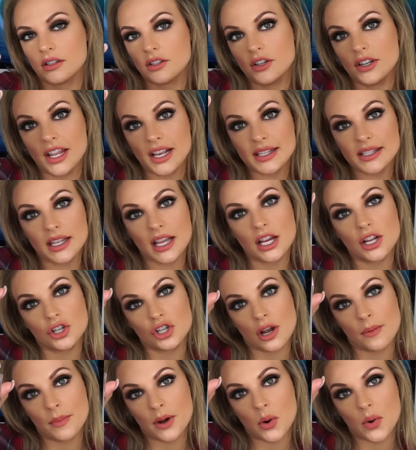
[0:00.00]
NYX
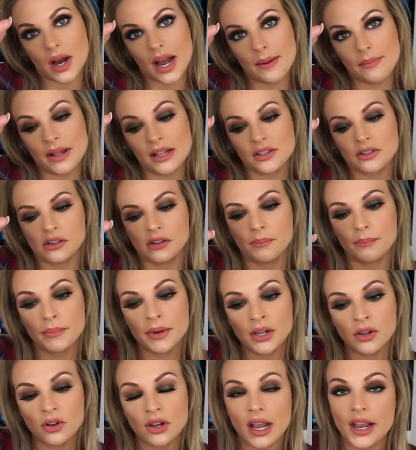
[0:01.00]
Jumbo Eye Pencil in
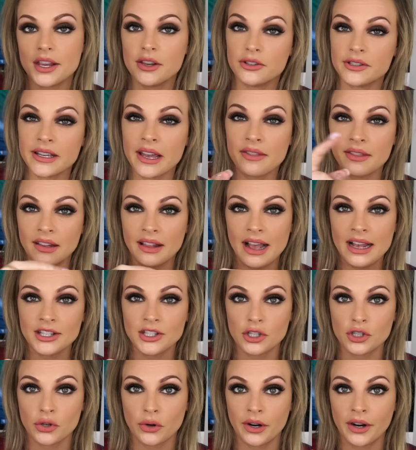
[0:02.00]
Milk. I used that in the last
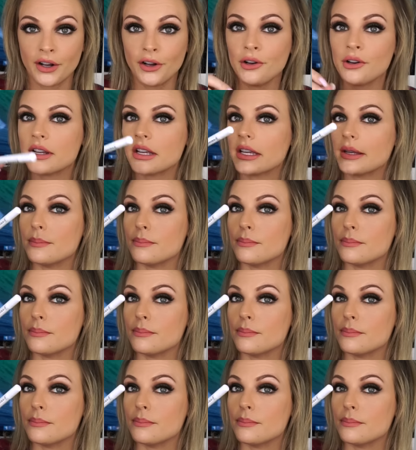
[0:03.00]
tutorial.